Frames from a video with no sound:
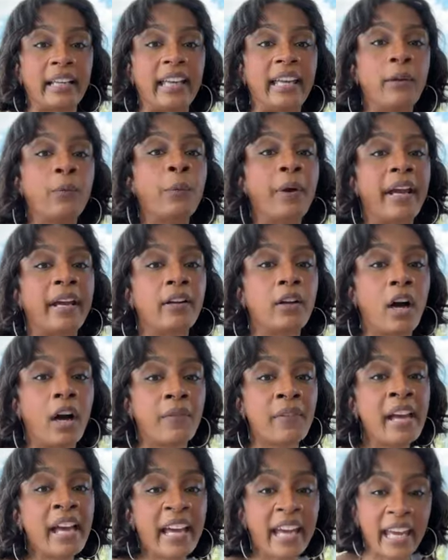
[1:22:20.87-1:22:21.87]
He ran
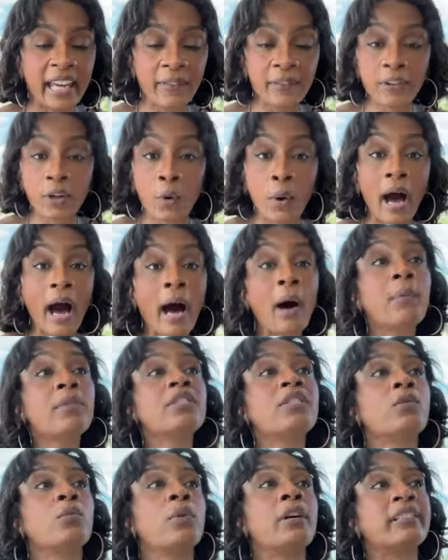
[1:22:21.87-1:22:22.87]
off, even though I
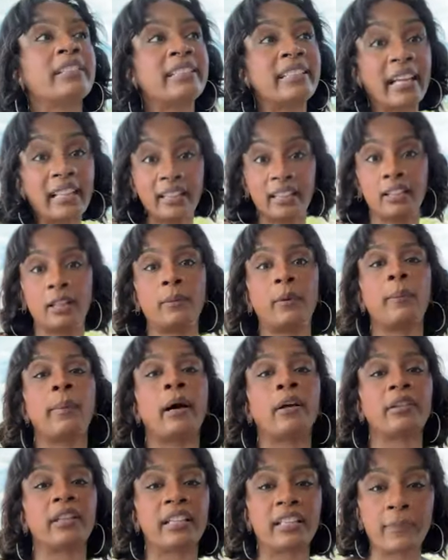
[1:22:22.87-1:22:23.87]
was the one telling them
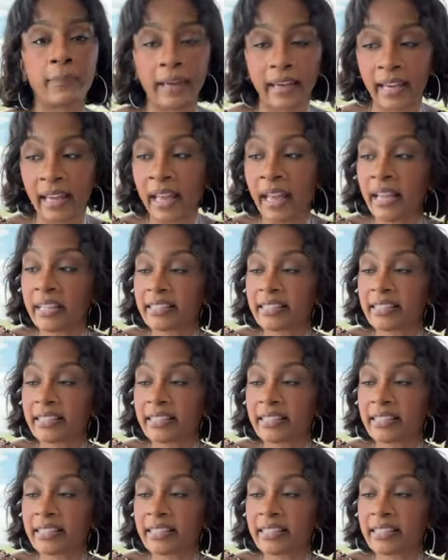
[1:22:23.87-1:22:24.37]
about this man,